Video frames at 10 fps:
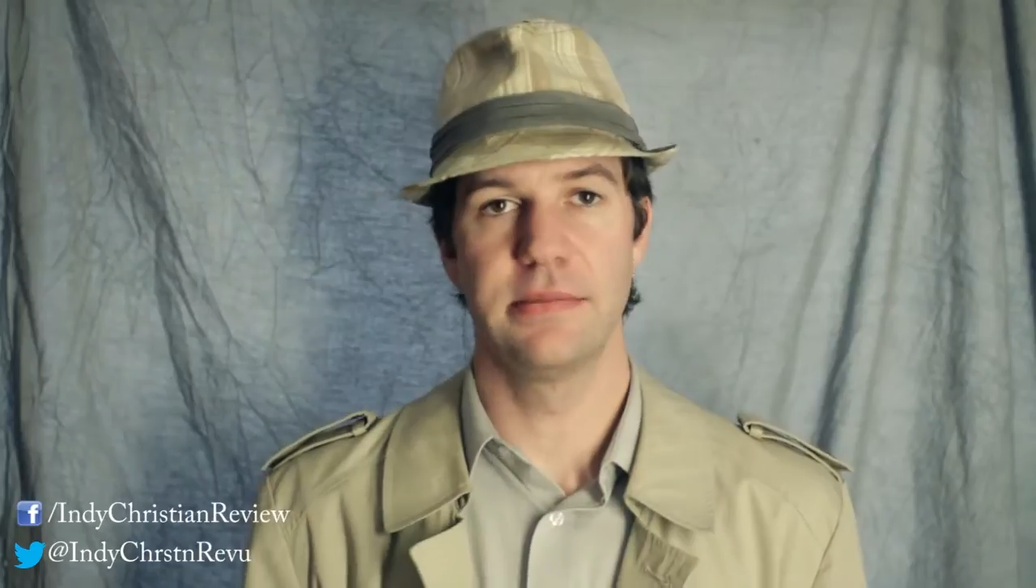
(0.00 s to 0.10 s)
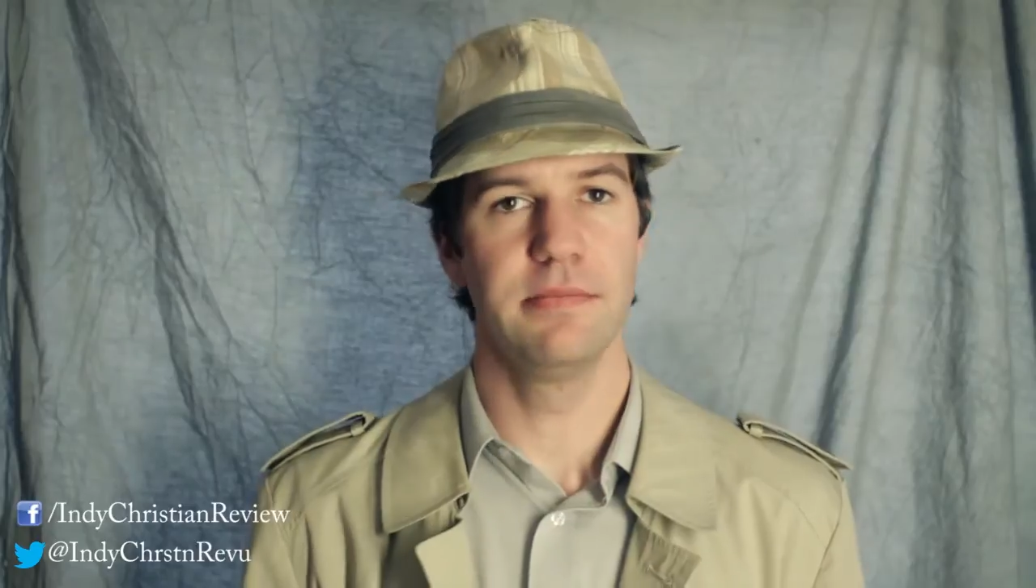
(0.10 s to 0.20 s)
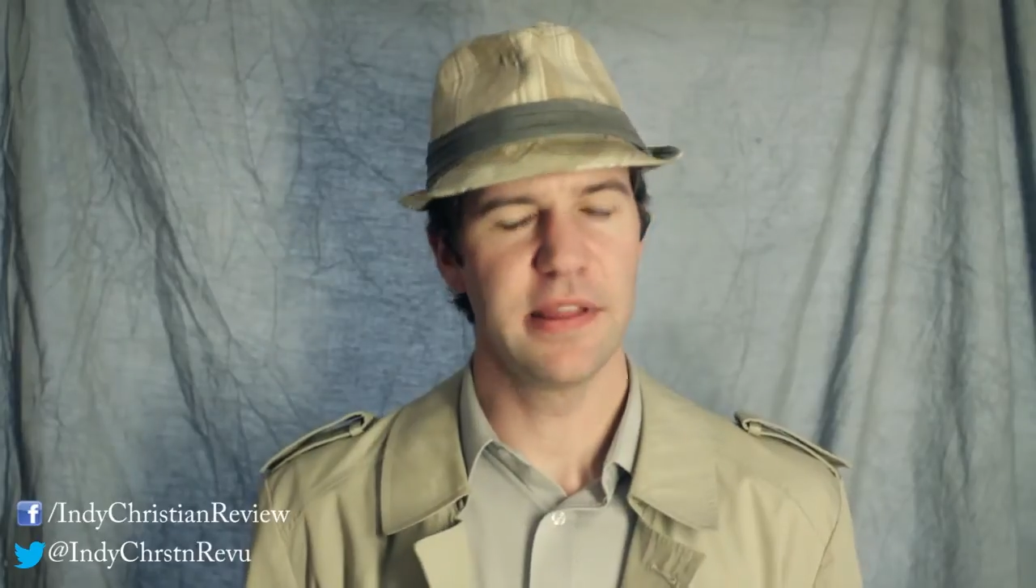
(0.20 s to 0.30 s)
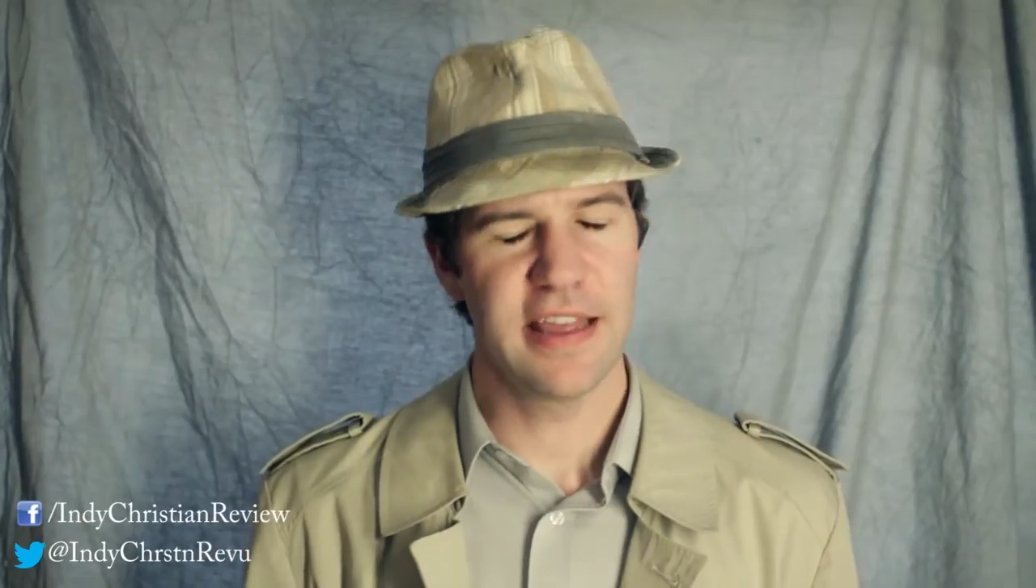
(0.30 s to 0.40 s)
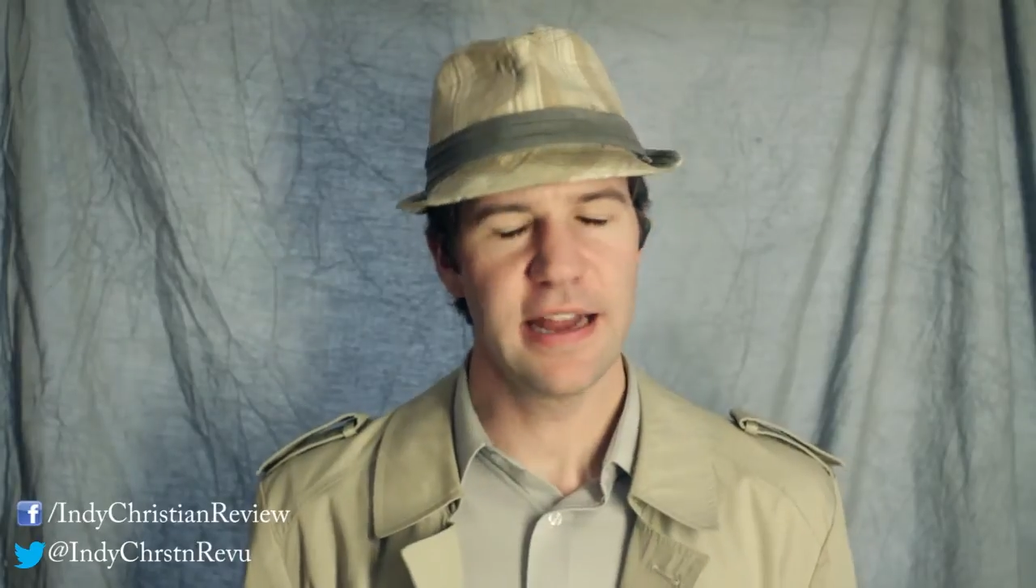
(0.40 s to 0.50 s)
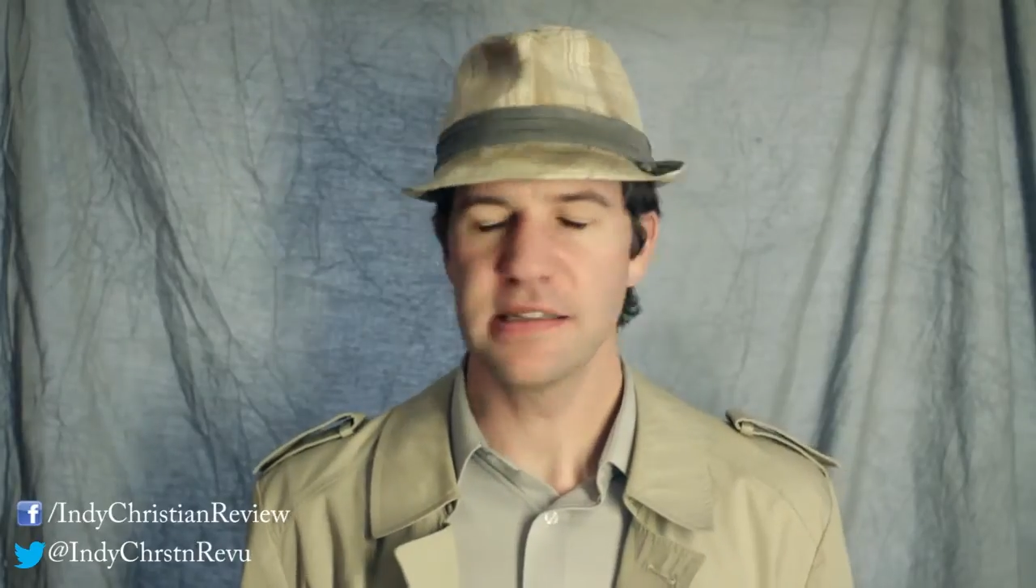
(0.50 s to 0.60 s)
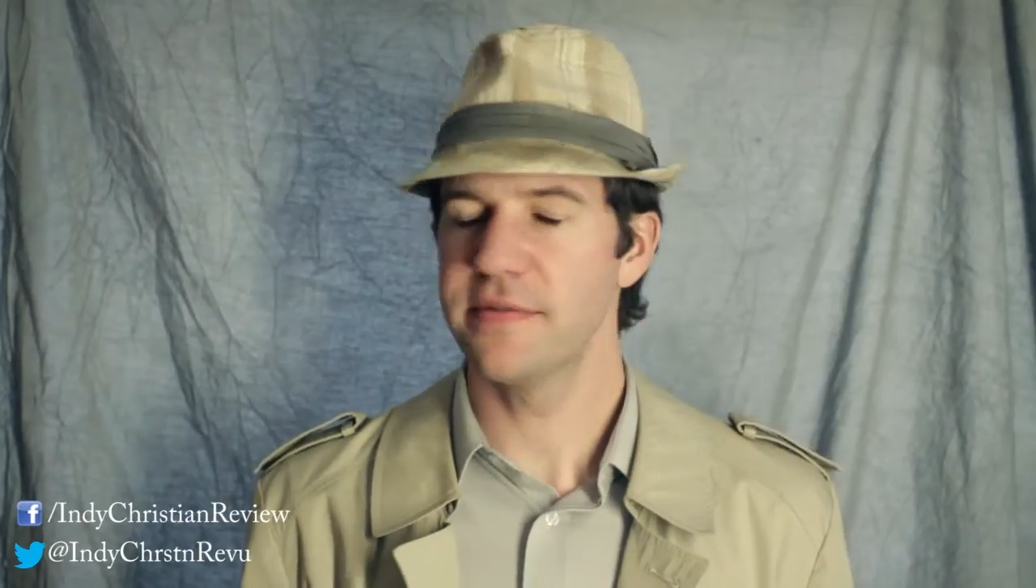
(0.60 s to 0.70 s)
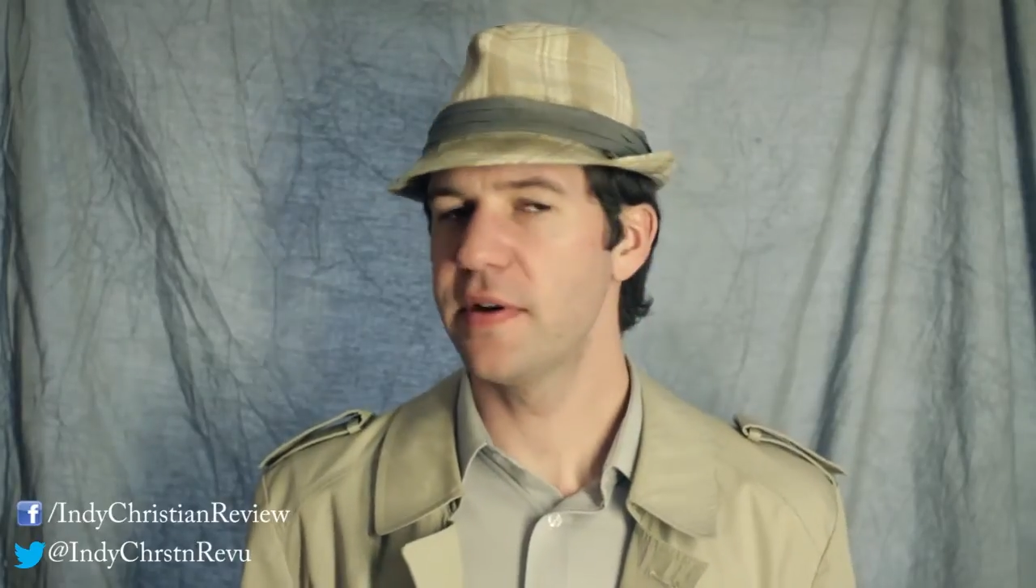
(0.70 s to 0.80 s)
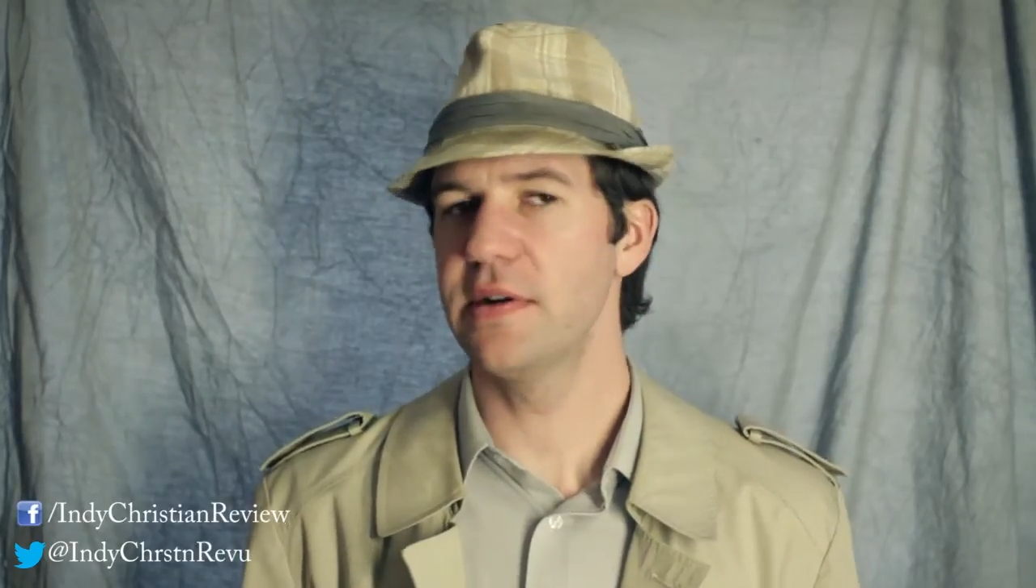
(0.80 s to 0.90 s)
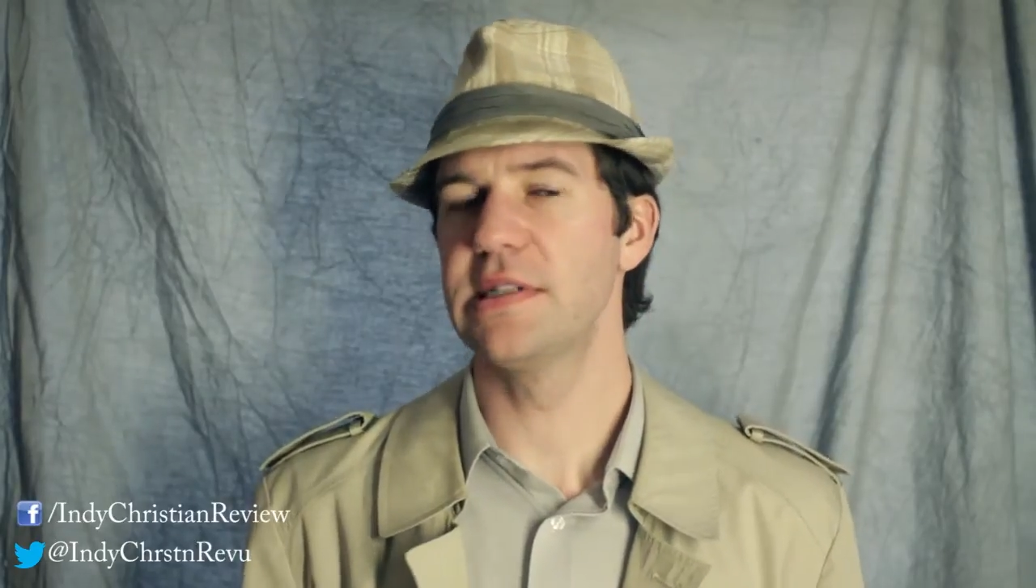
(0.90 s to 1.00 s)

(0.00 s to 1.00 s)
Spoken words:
and Beth Ann is a very